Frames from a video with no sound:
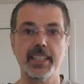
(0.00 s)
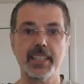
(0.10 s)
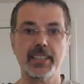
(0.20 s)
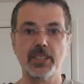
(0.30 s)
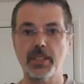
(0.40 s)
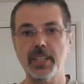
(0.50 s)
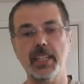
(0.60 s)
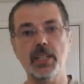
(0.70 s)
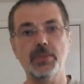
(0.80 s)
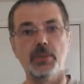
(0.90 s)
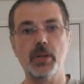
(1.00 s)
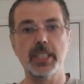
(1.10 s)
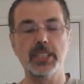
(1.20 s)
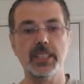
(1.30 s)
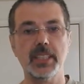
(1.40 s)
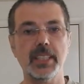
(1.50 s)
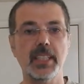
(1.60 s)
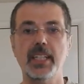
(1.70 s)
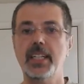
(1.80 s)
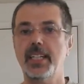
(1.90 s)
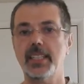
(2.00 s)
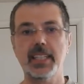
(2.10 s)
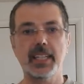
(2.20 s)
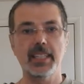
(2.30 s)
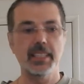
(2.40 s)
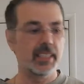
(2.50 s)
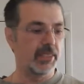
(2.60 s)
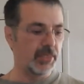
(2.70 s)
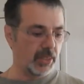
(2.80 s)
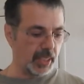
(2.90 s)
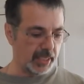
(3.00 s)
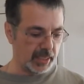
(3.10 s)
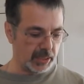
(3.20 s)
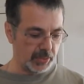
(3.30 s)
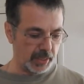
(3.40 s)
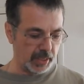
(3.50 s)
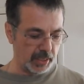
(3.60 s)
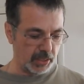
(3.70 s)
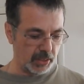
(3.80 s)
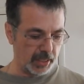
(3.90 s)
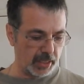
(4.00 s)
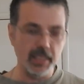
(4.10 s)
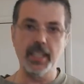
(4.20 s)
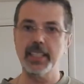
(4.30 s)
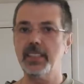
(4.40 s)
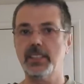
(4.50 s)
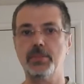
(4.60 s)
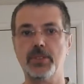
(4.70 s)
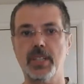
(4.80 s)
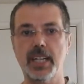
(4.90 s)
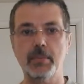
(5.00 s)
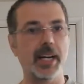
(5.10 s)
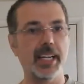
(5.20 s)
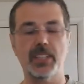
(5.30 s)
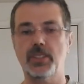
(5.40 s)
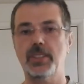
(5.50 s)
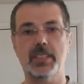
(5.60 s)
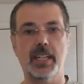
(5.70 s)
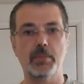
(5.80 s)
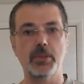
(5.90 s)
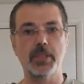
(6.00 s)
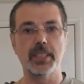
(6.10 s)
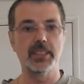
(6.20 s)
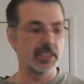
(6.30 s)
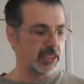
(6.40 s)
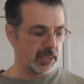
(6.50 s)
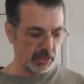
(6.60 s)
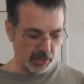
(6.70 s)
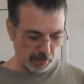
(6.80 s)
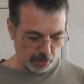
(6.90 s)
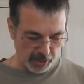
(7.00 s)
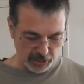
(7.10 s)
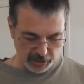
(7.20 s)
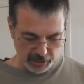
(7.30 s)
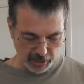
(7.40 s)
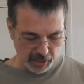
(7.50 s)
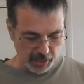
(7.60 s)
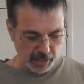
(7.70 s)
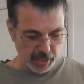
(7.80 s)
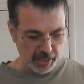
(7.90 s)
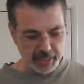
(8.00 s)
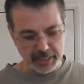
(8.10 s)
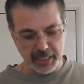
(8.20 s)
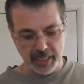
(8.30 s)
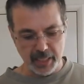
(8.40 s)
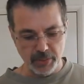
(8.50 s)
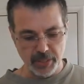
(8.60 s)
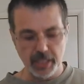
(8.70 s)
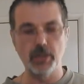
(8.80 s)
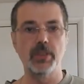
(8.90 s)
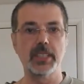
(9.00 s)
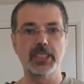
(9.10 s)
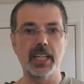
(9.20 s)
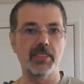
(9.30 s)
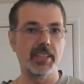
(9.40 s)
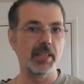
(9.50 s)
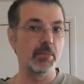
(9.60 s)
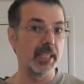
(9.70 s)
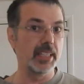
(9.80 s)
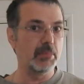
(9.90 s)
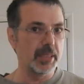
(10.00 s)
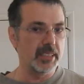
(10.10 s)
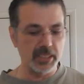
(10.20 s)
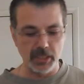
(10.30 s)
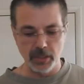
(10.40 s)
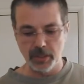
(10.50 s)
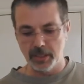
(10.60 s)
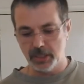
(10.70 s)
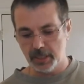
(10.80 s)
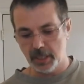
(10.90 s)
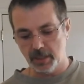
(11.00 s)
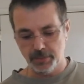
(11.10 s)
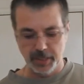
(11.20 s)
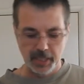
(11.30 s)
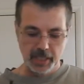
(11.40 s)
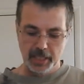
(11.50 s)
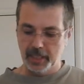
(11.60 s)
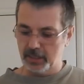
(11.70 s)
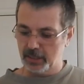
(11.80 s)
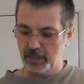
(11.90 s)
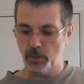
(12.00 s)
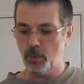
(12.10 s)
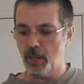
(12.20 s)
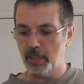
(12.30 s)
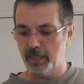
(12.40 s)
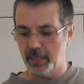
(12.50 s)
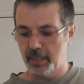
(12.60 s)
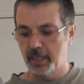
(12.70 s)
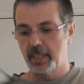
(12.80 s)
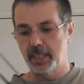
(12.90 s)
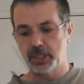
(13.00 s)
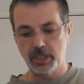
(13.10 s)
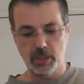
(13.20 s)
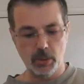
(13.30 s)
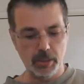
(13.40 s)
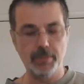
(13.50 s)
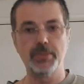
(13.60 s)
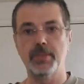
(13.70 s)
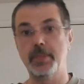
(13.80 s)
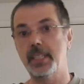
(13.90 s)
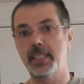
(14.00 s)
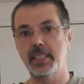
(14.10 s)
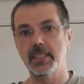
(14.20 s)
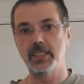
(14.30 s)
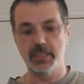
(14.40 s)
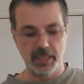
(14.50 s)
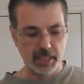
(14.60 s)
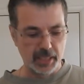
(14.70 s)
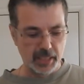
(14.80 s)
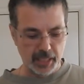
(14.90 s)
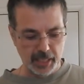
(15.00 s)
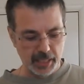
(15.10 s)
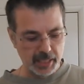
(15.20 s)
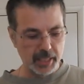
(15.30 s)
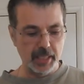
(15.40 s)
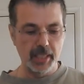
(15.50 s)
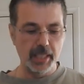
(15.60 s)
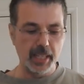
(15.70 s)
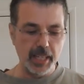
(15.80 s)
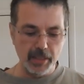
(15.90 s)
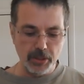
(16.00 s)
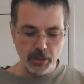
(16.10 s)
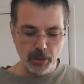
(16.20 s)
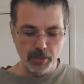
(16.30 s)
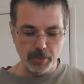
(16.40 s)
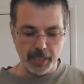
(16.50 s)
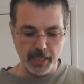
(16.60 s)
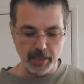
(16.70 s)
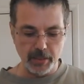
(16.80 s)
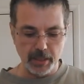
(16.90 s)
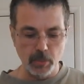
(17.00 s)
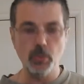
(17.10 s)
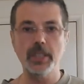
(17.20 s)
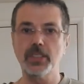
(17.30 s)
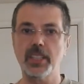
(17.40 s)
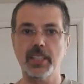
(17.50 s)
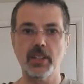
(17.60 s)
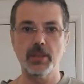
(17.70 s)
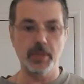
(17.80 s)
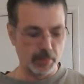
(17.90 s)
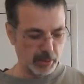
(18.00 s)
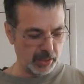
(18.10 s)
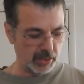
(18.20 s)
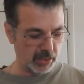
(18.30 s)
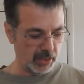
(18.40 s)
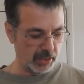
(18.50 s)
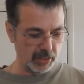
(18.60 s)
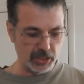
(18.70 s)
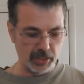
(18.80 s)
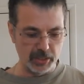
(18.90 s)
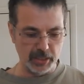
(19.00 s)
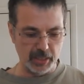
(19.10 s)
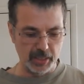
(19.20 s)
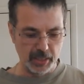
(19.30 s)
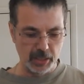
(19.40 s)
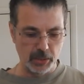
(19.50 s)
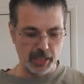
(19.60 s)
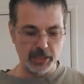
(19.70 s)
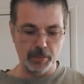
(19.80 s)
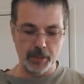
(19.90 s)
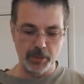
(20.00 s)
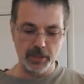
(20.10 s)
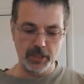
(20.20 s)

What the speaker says: So thank you for watching. Again, if you like this video, hit the like and subscribe. I had a good time doing this. This is a great project. Like I said, I don't think you really save any money, but it's a do-it-yourself. It's quality. It should hold up for many years. And I have two of them now. And one's going to go to my brother-in-law in New Jersey who has a boat.